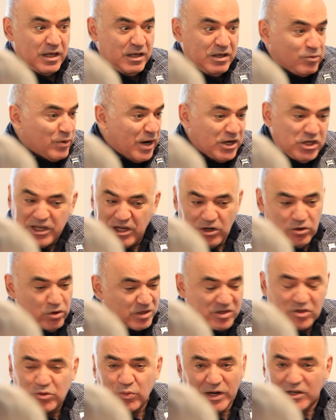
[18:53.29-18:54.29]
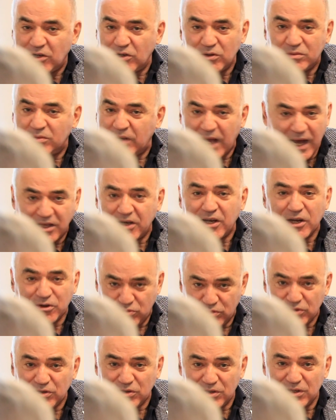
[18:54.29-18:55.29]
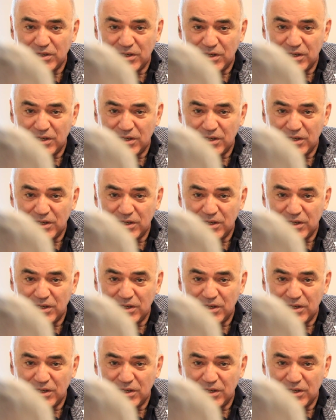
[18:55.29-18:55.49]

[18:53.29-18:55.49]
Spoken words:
Russia cannot threaten other countries.